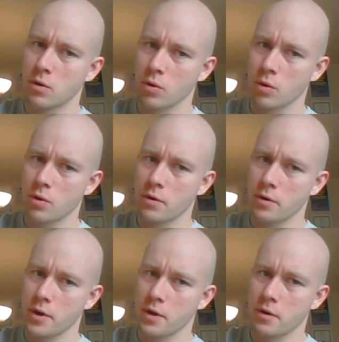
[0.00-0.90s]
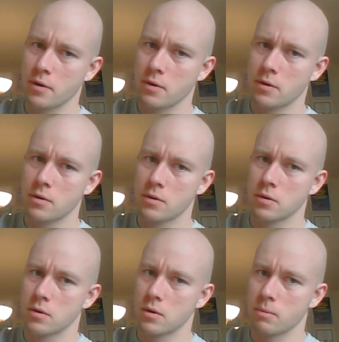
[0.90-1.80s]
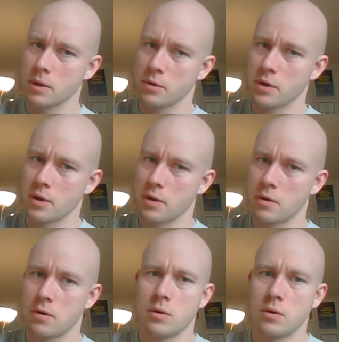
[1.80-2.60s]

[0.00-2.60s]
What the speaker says: or here, about there.